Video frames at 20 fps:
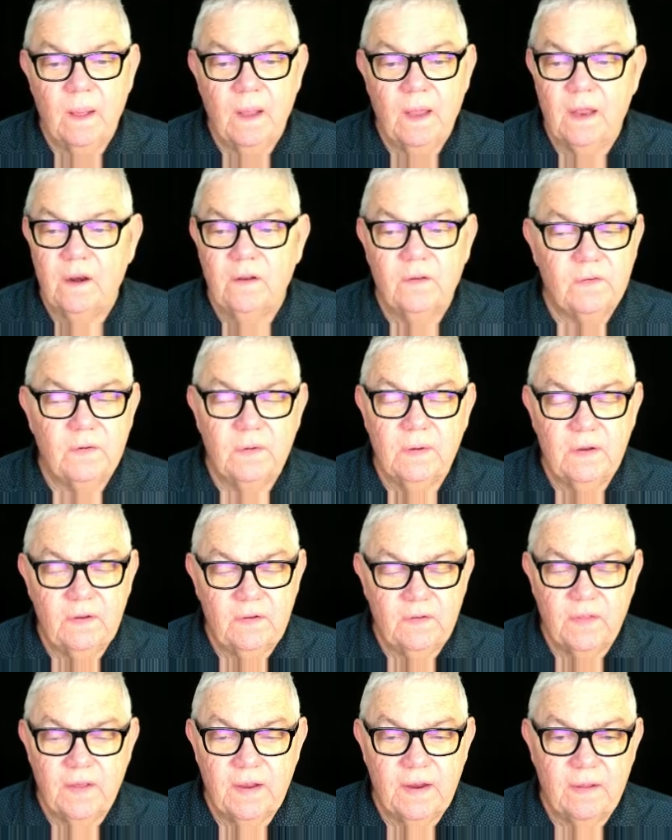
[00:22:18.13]
And
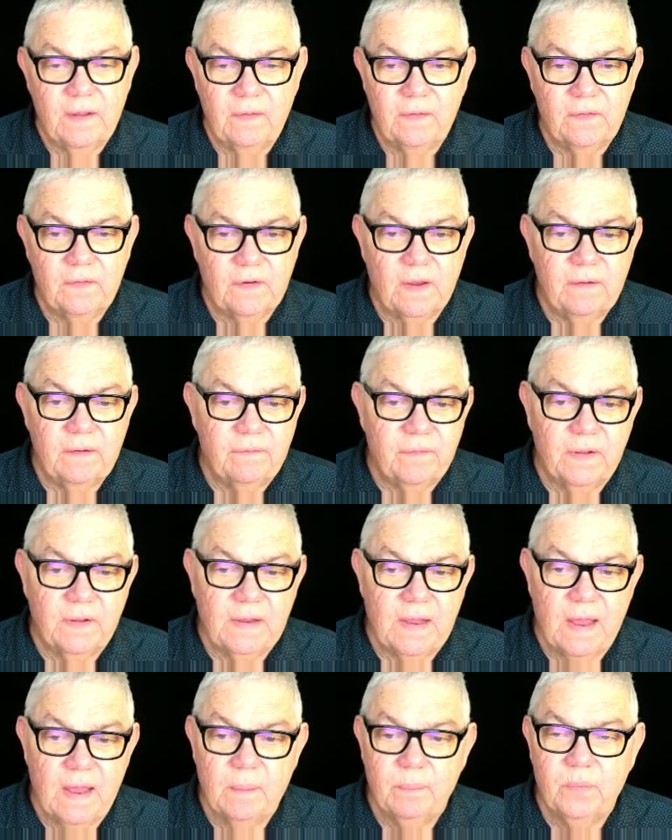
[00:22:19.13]
it's there safely
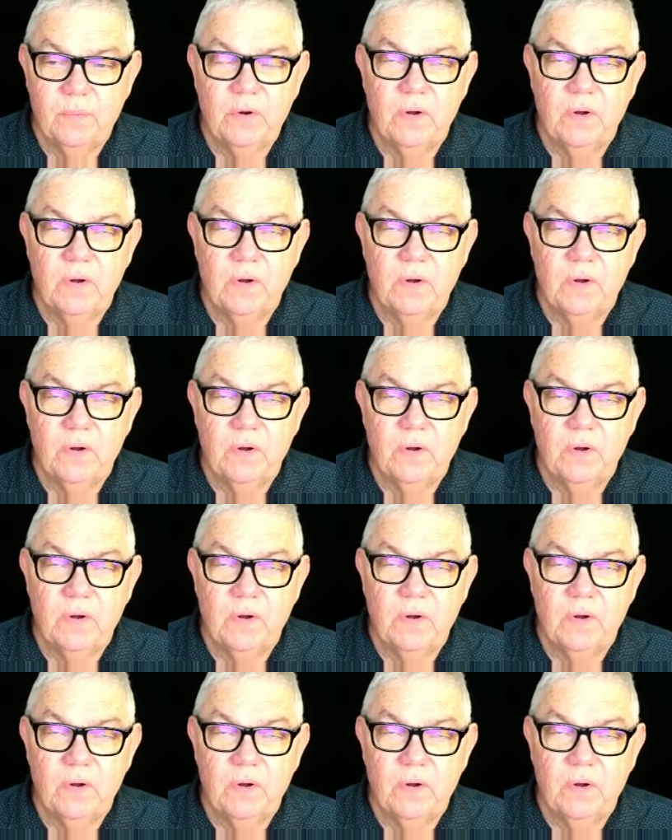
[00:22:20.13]
kept